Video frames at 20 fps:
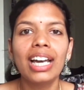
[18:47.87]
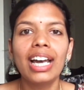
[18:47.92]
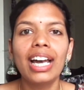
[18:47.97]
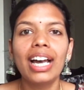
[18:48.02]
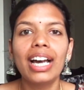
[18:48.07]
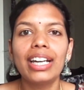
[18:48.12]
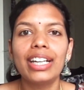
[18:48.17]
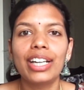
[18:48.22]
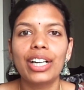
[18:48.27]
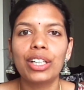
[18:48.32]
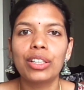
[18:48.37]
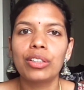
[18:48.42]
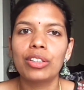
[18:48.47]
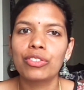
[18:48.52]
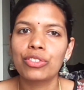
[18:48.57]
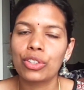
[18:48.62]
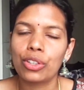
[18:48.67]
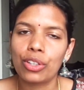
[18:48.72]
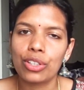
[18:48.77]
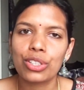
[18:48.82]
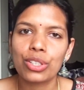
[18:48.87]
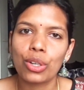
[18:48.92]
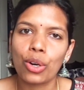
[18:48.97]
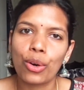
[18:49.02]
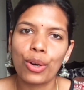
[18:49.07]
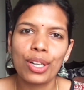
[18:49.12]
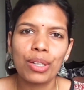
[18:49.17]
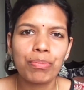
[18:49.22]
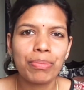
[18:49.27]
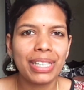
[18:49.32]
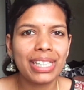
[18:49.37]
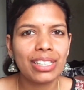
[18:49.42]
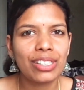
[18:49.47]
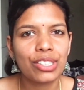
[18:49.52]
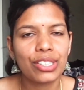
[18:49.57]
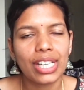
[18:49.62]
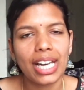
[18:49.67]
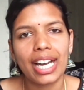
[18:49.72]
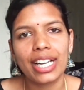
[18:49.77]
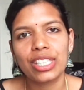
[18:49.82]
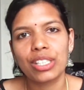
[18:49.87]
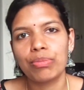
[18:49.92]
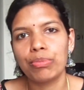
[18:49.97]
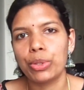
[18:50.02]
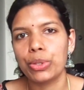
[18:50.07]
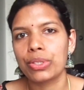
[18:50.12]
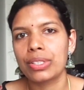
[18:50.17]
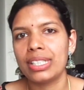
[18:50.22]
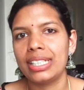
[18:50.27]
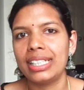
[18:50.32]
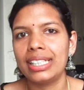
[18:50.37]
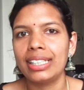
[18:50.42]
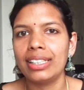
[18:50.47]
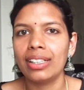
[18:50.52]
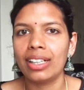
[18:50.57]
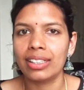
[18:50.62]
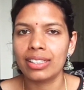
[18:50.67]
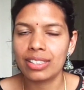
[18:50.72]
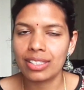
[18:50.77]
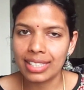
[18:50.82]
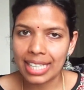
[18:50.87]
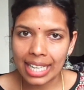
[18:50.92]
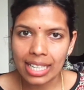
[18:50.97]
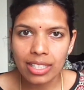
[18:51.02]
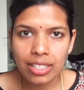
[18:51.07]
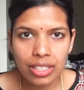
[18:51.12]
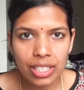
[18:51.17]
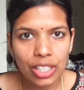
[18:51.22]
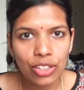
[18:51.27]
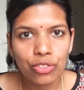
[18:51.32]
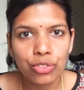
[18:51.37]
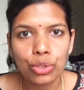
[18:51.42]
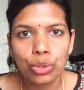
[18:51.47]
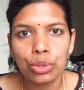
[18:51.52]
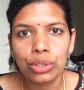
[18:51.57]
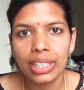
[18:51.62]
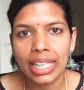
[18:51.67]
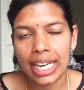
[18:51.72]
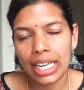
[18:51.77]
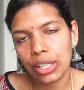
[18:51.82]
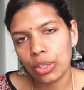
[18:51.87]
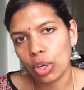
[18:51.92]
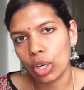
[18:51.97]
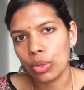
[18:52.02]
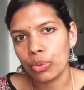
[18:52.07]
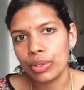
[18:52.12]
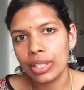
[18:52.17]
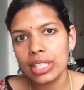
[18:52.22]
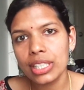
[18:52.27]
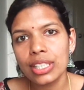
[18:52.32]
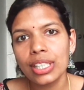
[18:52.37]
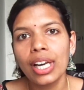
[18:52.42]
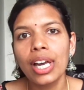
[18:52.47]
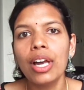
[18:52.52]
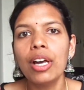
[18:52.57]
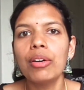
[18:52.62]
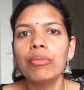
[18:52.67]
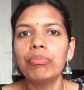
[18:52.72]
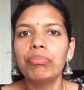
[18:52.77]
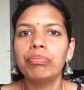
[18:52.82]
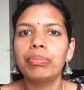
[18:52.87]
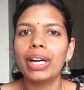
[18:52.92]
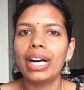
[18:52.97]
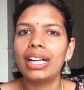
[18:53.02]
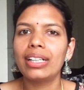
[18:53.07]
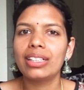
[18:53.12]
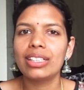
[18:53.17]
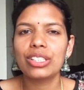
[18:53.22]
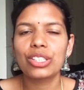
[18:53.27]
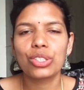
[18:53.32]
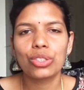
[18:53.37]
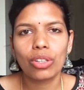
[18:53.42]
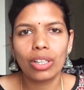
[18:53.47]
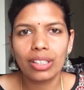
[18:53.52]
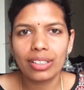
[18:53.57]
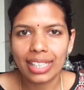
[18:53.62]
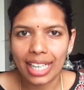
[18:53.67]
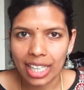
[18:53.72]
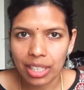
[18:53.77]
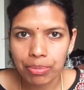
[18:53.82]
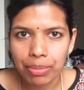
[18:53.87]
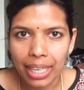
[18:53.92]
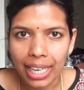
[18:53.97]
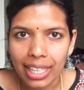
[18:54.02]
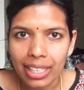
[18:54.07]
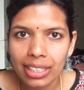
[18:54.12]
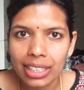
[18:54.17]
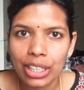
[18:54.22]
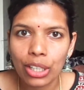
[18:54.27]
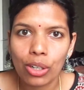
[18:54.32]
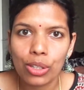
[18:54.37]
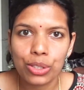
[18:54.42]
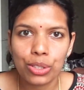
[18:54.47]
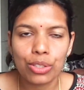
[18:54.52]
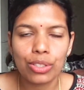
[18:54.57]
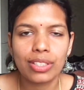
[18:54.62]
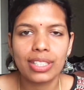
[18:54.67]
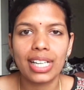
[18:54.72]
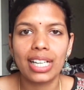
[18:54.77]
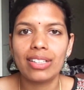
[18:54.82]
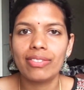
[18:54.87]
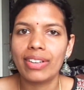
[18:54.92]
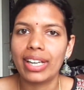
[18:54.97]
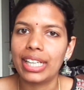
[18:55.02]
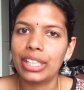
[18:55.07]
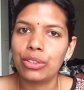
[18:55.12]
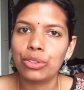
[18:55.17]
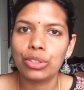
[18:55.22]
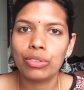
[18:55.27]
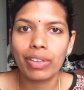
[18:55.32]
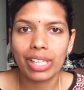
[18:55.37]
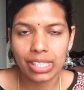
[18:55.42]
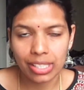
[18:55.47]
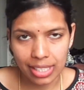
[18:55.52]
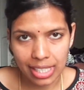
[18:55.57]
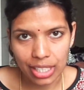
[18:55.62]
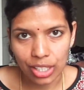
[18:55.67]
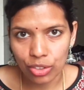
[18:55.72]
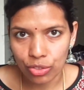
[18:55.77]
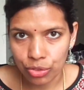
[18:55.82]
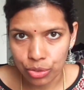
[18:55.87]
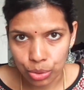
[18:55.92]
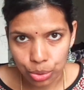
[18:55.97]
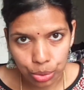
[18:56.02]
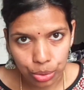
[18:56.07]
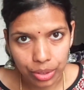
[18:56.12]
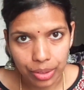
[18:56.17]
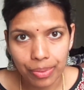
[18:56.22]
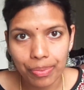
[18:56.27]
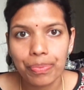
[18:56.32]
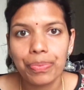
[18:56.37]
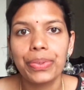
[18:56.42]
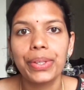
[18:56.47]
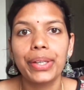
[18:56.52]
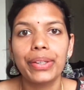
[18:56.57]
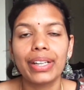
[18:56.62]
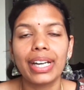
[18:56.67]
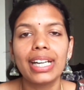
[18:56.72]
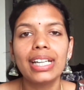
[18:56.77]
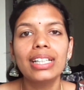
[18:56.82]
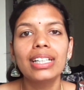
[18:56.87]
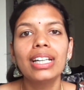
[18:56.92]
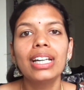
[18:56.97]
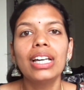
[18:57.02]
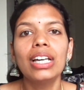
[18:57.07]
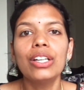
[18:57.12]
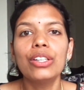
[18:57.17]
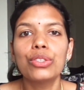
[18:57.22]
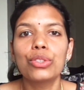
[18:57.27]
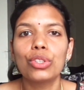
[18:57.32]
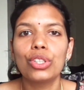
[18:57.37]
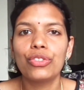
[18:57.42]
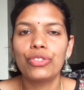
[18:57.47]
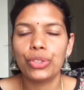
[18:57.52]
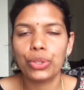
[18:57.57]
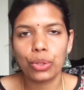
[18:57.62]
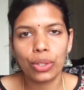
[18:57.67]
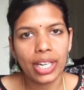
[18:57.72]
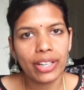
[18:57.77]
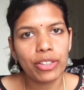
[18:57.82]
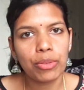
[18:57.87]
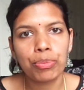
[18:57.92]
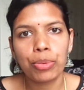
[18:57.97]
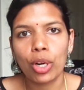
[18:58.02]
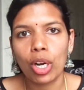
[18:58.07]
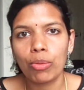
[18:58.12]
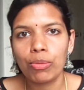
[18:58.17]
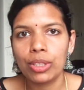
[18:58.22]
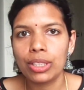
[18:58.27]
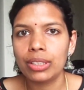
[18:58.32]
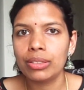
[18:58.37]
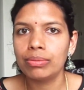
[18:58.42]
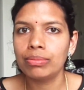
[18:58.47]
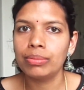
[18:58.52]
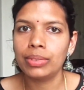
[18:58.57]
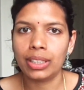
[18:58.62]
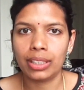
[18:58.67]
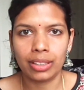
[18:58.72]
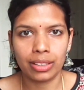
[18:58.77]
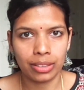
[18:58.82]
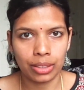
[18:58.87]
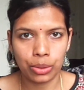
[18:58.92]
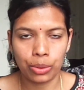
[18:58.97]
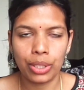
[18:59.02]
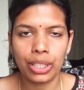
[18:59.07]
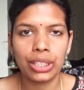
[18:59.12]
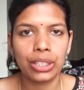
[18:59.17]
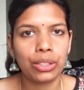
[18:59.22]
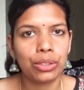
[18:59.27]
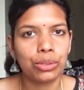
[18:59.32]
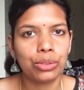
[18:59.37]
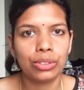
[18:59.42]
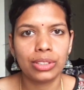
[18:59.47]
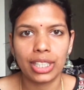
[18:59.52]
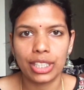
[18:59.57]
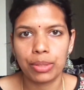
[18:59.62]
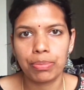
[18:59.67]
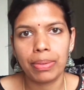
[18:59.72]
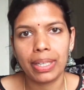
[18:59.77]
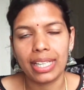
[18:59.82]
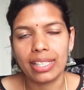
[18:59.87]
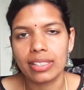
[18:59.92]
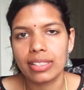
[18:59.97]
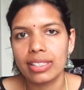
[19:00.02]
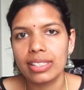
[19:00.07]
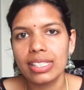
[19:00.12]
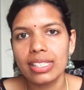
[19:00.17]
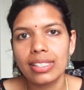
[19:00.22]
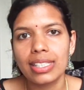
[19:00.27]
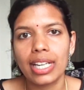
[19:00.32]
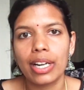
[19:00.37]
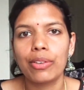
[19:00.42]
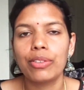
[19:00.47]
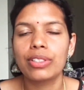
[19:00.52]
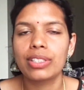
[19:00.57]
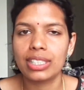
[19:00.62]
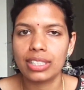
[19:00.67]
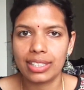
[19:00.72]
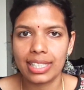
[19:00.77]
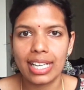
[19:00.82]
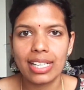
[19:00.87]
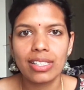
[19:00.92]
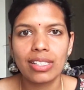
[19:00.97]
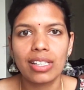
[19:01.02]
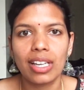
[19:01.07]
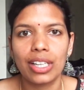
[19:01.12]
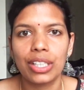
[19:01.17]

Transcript: Now of course all beach shacks mostly sell seafood and non-veg, but it's not that bad. They also sell very good vegetarian food, right? So if you don't have a problem going to such places, then I would suggest that